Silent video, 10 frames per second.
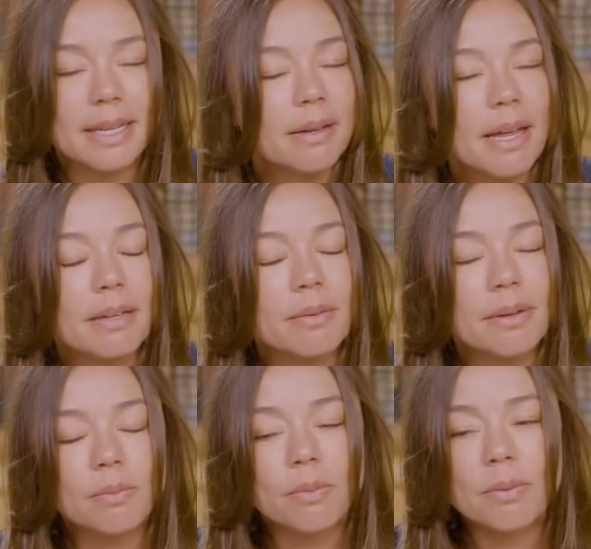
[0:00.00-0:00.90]
like,
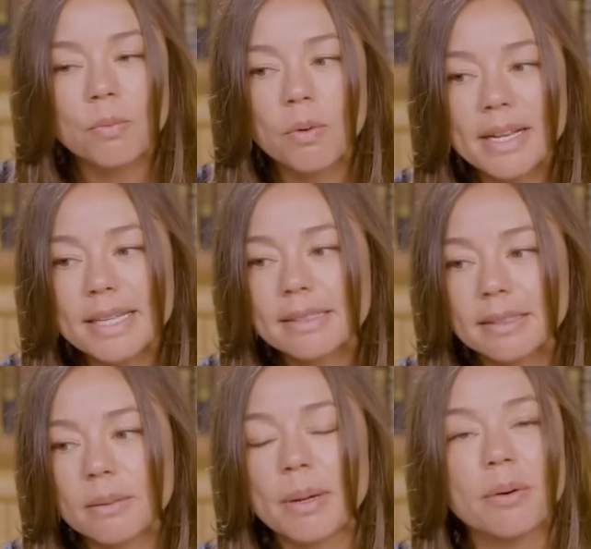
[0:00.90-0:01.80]
what is it
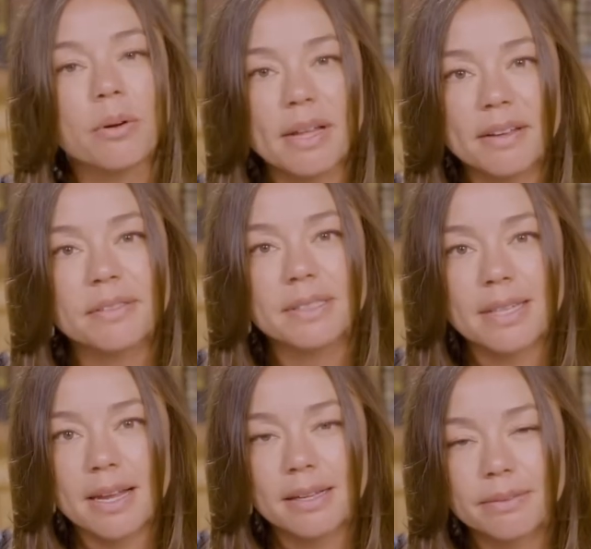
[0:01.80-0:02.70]
about
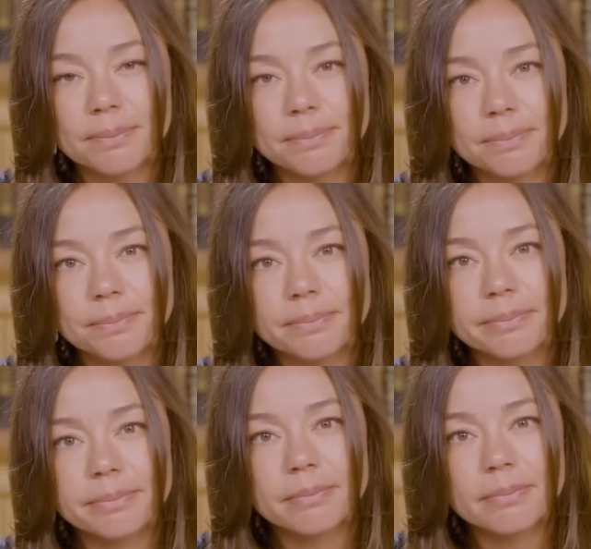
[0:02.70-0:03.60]
glyphosate
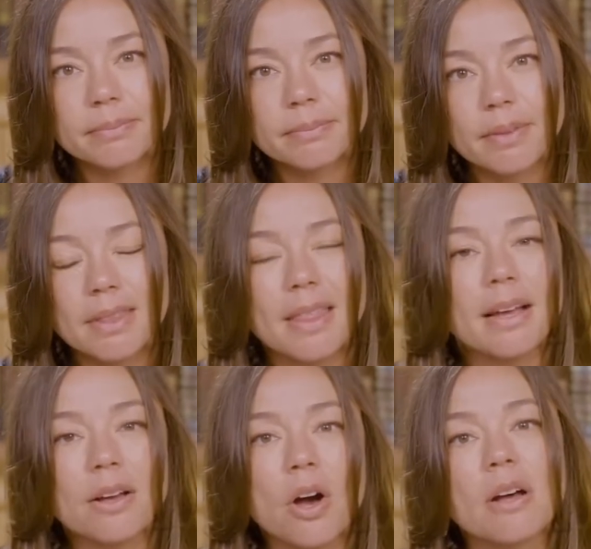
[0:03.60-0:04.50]
that
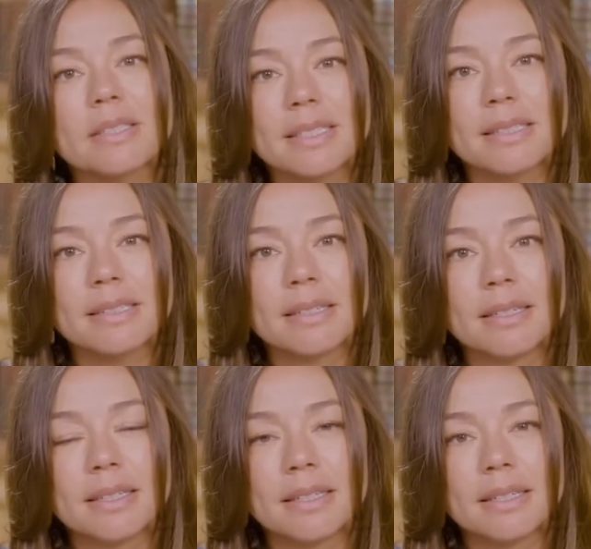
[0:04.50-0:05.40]
causes
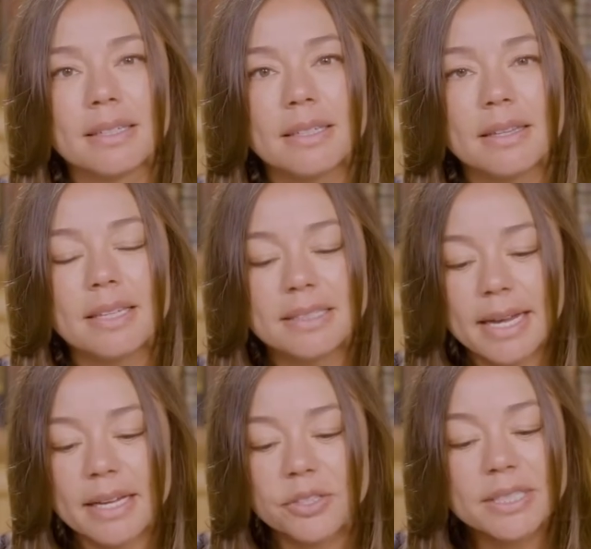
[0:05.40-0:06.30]
this
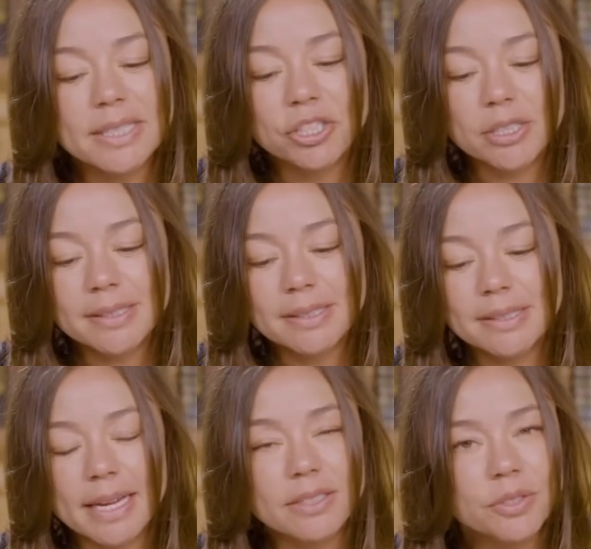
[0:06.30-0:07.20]
cancer? Is it just this
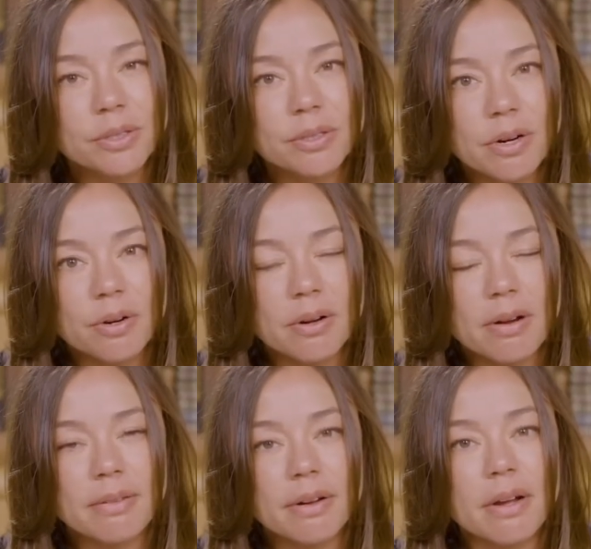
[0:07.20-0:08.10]
cancer, or are
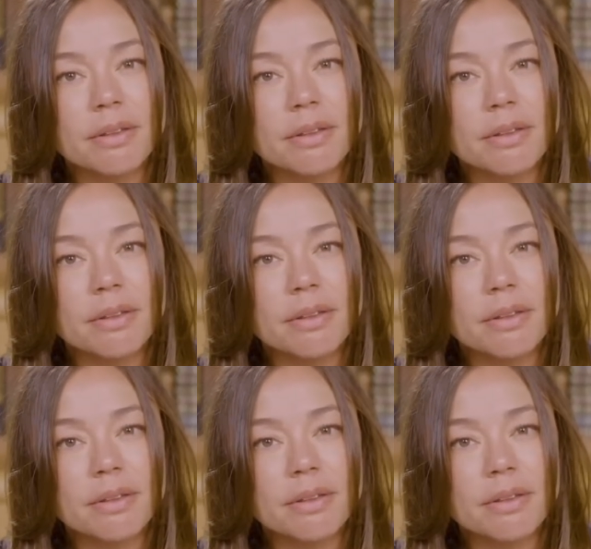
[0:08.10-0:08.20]
there